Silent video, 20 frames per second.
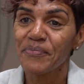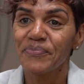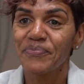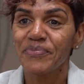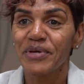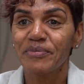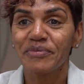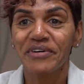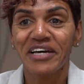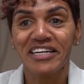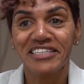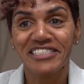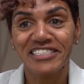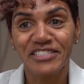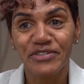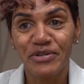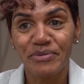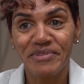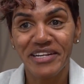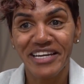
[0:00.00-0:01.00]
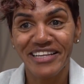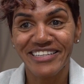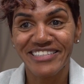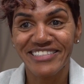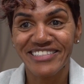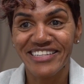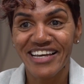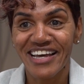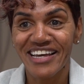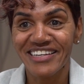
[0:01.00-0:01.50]
People can't discriminate these
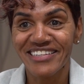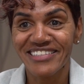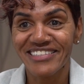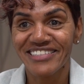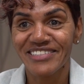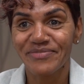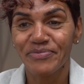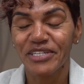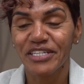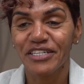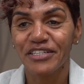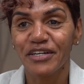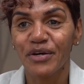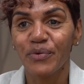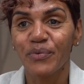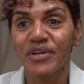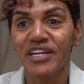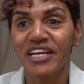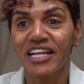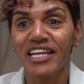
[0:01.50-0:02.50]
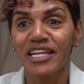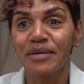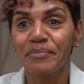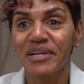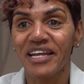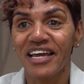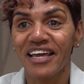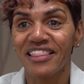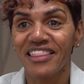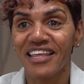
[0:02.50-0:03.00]
days, but you don't want to
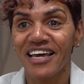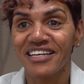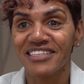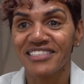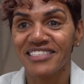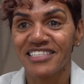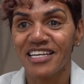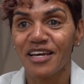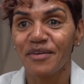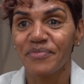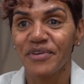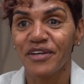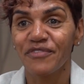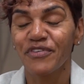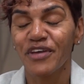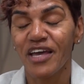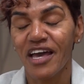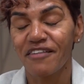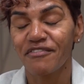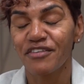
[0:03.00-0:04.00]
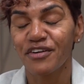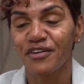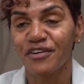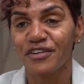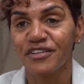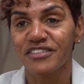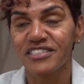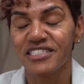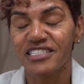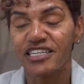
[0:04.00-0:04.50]
eliminate that step if you have it
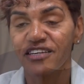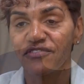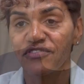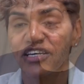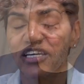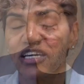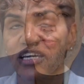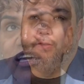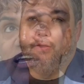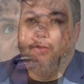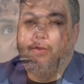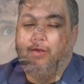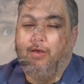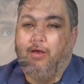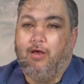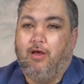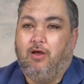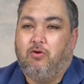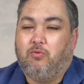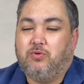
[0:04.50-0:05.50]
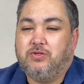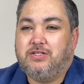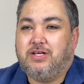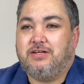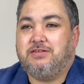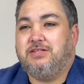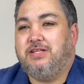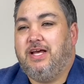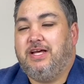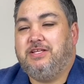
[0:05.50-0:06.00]
on your CV. What
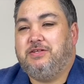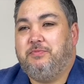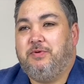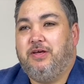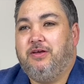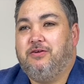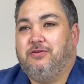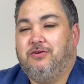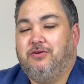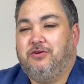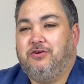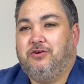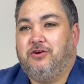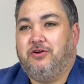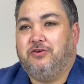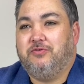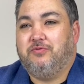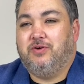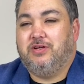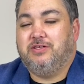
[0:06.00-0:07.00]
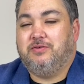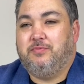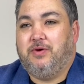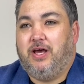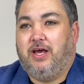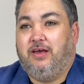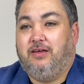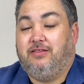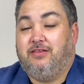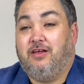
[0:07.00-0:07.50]
doesn't need to be included on a
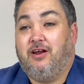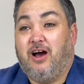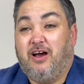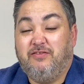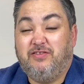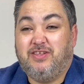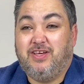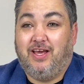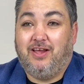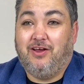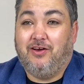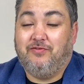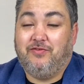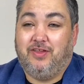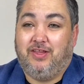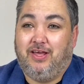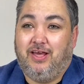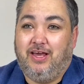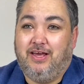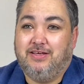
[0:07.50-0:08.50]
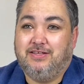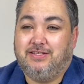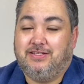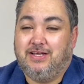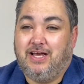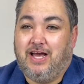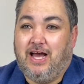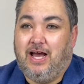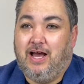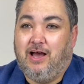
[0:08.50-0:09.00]
resume that I've seen over the years
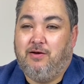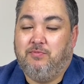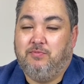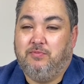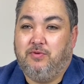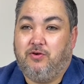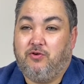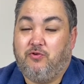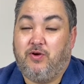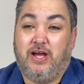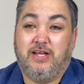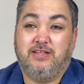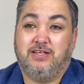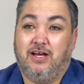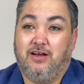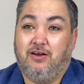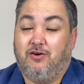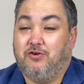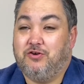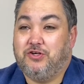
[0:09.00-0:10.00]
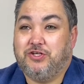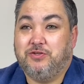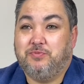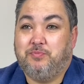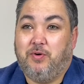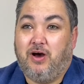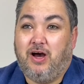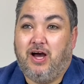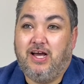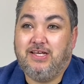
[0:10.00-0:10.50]
creates unconscious
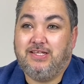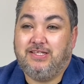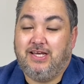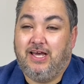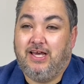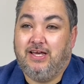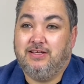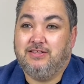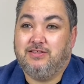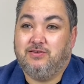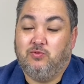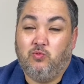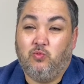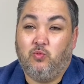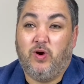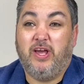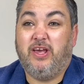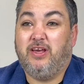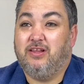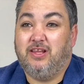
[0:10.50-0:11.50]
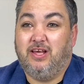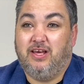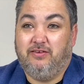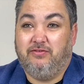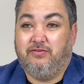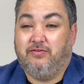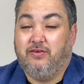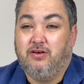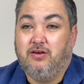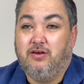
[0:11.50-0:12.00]
bias is where you
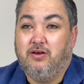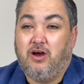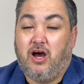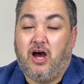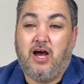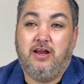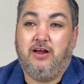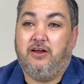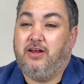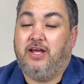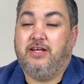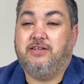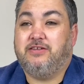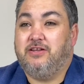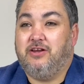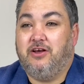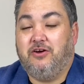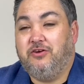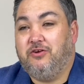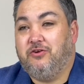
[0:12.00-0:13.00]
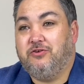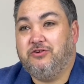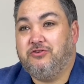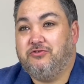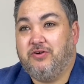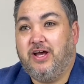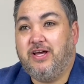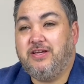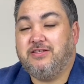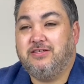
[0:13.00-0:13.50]
live. I don't need to know your
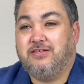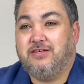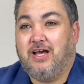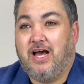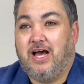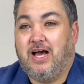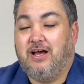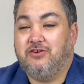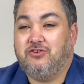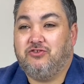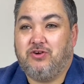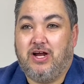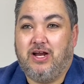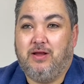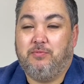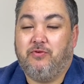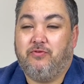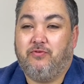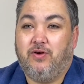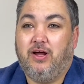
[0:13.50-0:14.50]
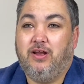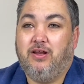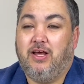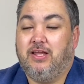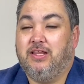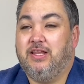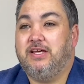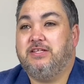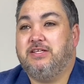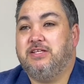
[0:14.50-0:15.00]
address straight up the front
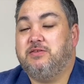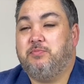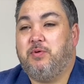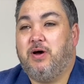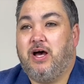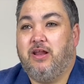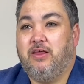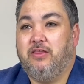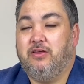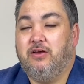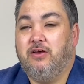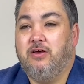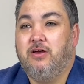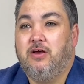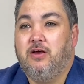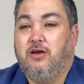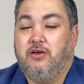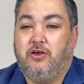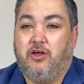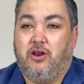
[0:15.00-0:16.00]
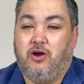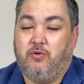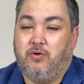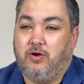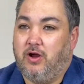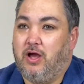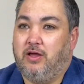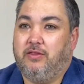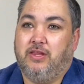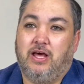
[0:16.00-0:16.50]
unless it's part of the,
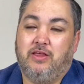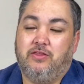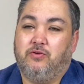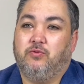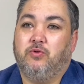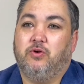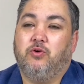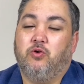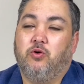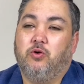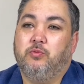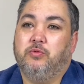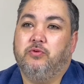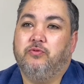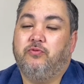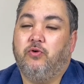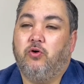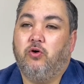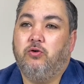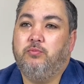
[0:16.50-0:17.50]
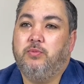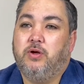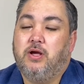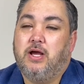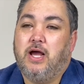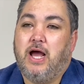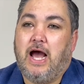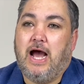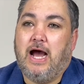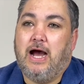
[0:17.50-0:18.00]
another recruitment form.
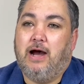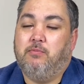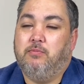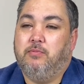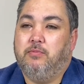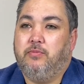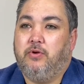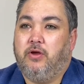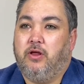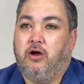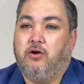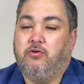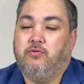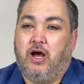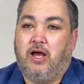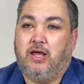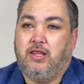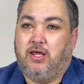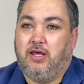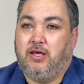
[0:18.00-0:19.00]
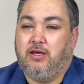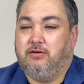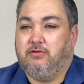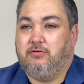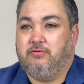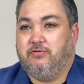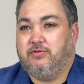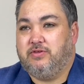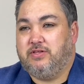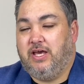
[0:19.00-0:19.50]
I think
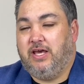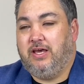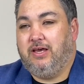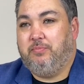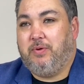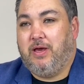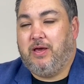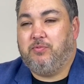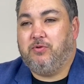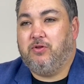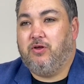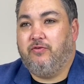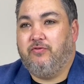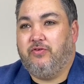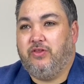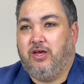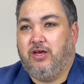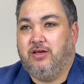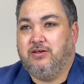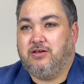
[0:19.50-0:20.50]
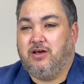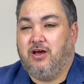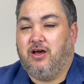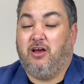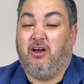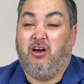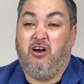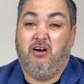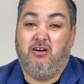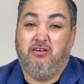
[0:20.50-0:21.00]
seeing people over the years going,
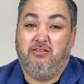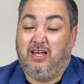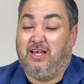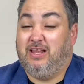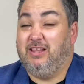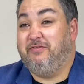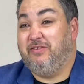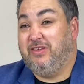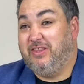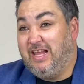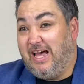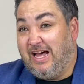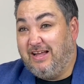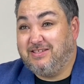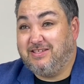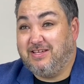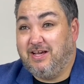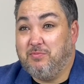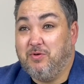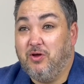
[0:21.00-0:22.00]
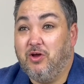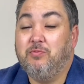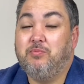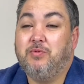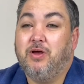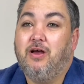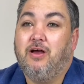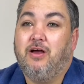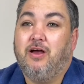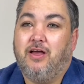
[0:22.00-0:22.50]
oh, they live in that suburb,
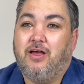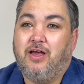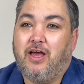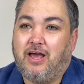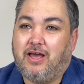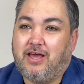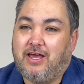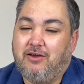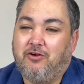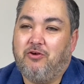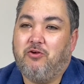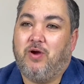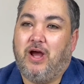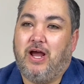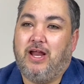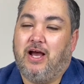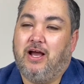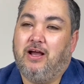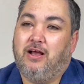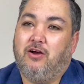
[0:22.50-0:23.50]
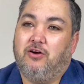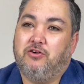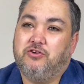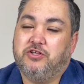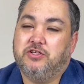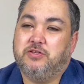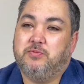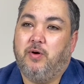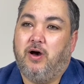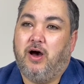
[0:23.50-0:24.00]
can create
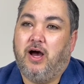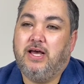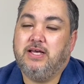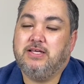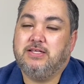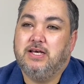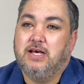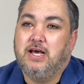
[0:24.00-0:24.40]
unconscious bias.